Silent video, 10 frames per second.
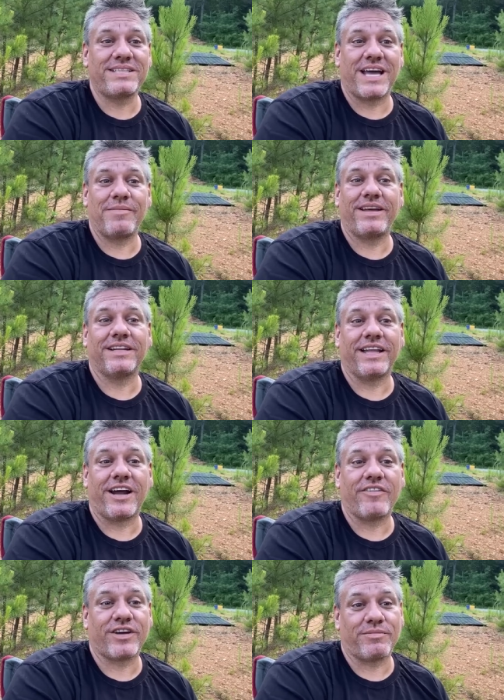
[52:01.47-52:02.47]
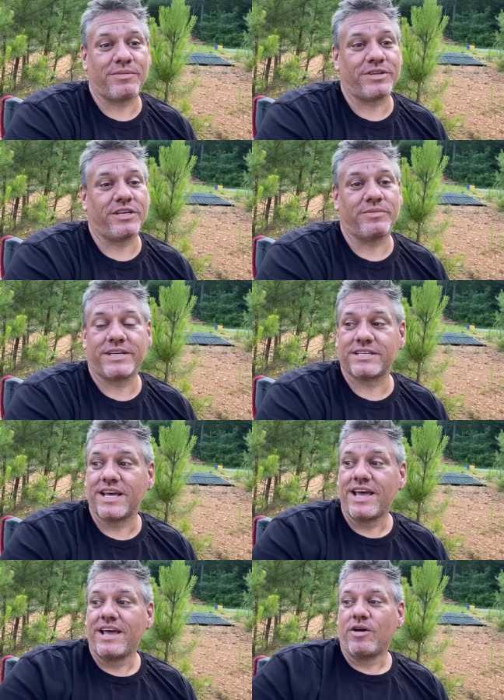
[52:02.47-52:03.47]
time had to let off coming up the hill because
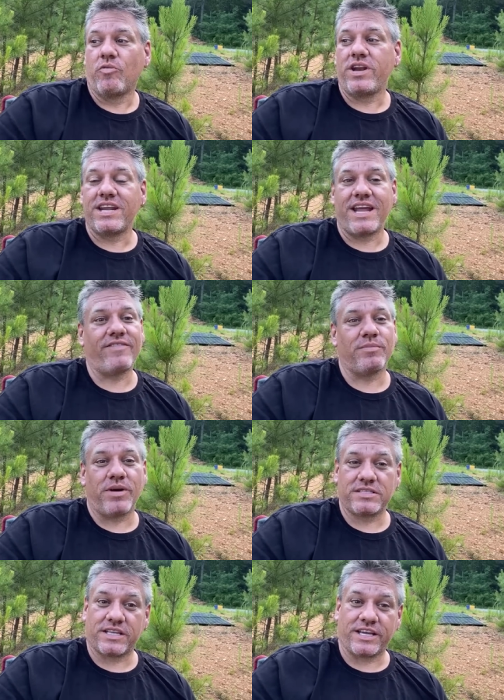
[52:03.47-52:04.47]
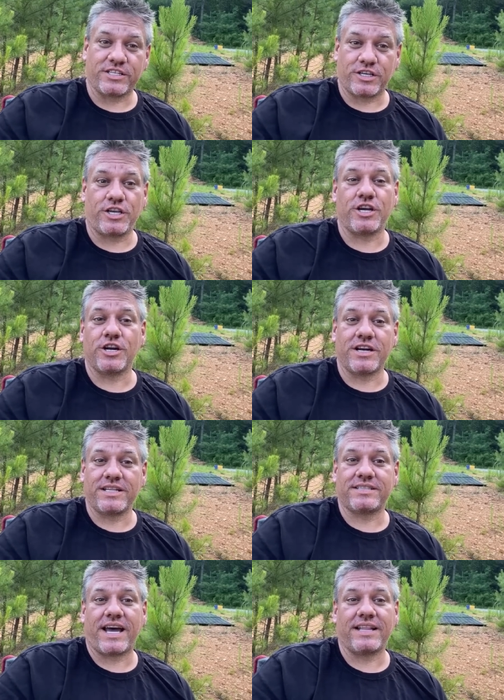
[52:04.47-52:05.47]
we didn't have the bus like secured
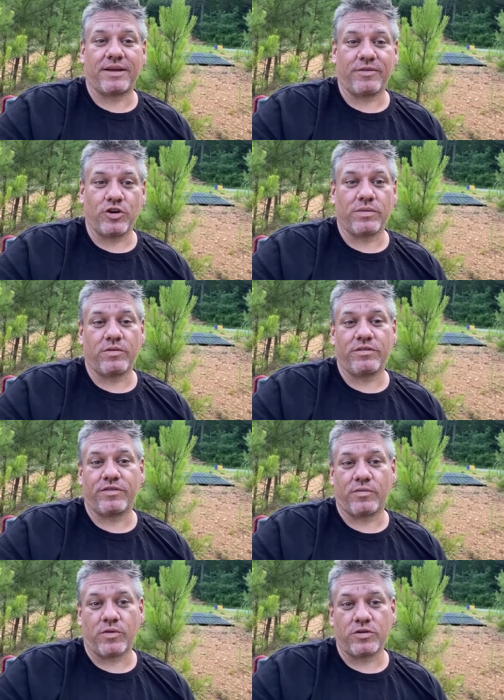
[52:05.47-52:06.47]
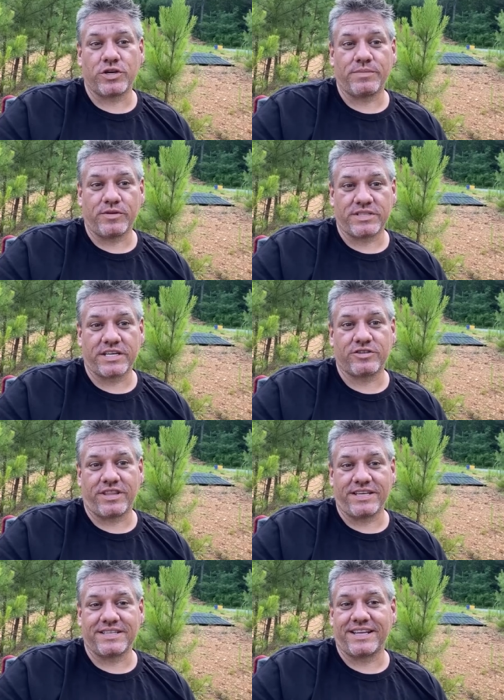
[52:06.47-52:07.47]
inside like we normally would for a road trip. There was extra
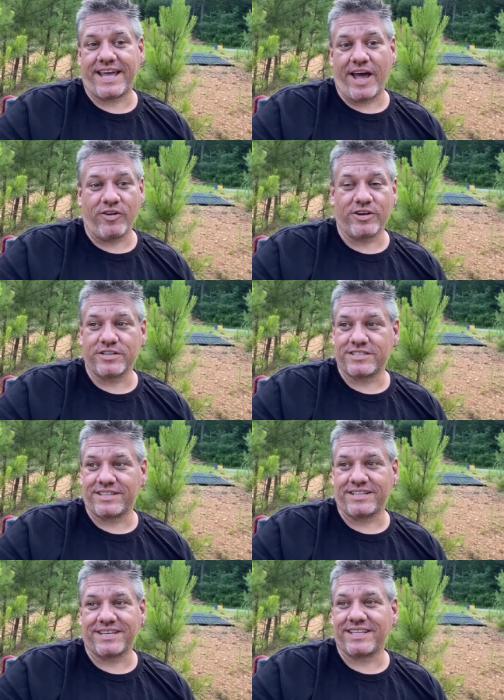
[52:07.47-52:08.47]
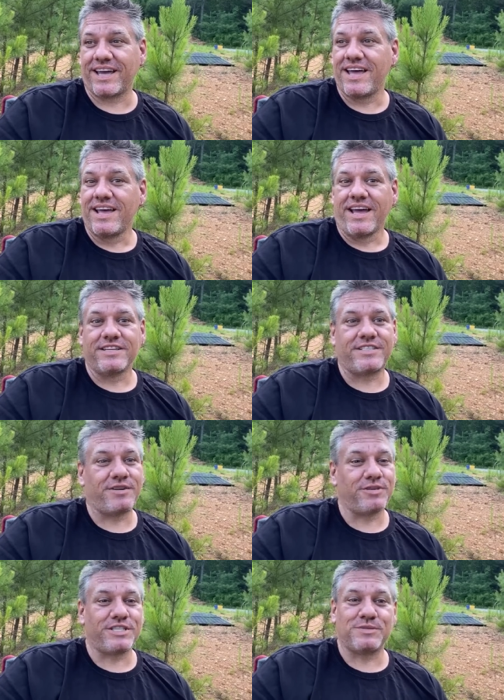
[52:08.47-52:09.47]
things on the counters and things like that. And she
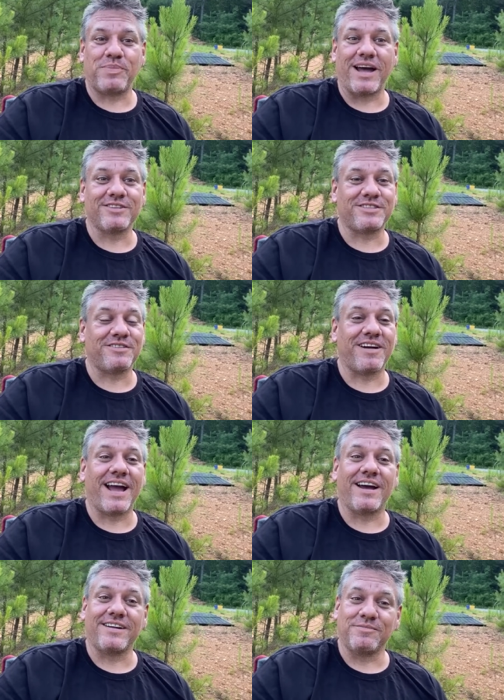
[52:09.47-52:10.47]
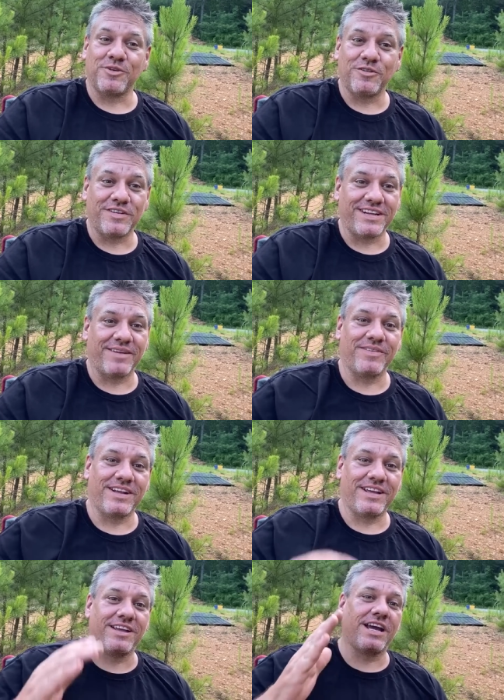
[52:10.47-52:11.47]
was just bouncing around and moving. I
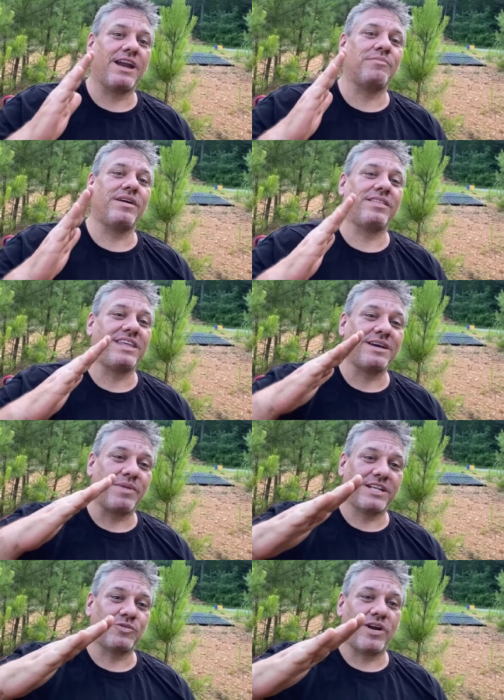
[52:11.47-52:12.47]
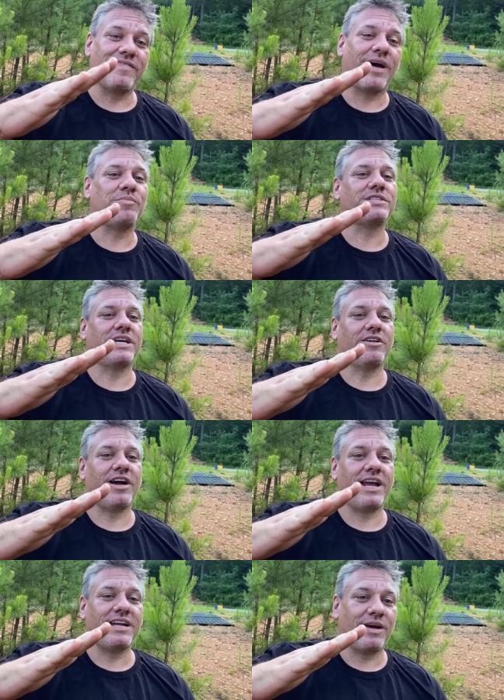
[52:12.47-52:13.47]
mean, you got to think about a 25%
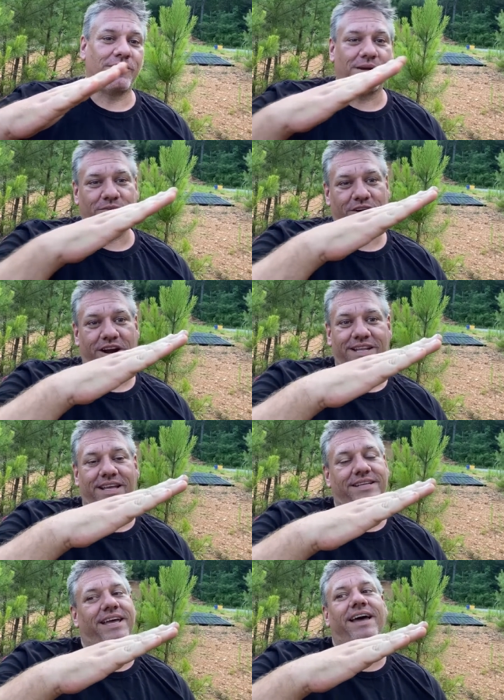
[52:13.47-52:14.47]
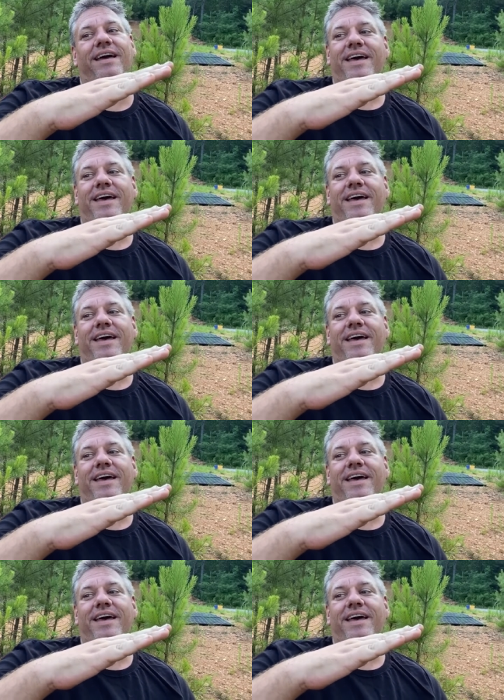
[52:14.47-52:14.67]
grade coming up the grade like that